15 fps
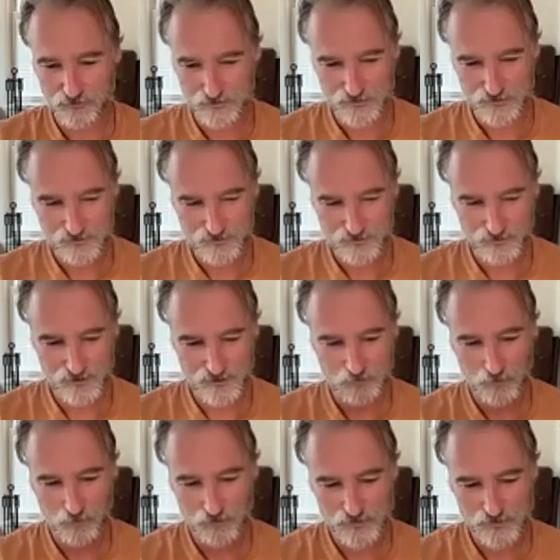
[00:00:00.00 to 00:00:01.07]
this
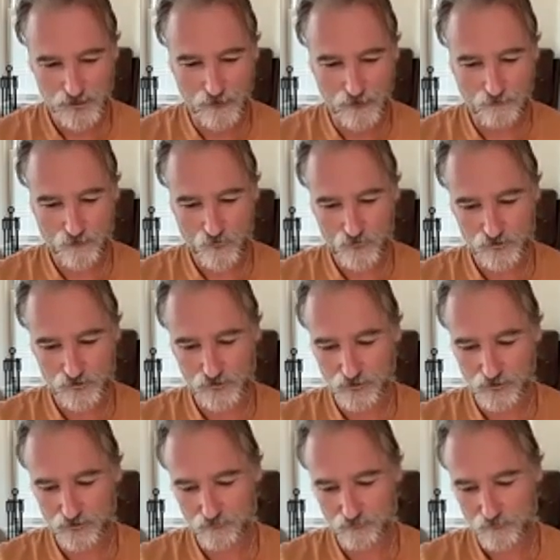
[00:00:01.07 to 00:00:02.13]
experience ever
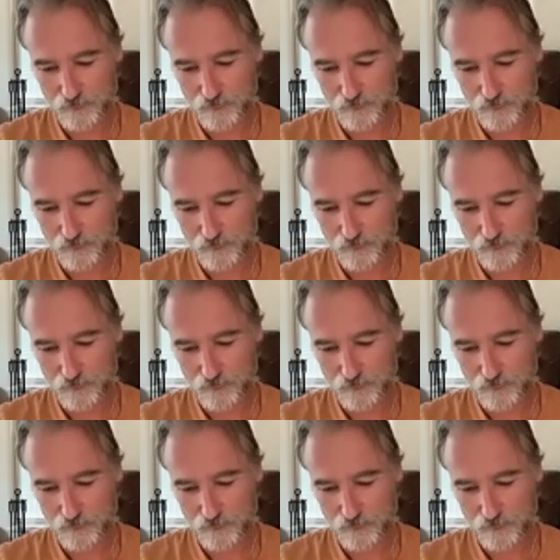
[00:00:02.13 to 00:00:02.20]
again.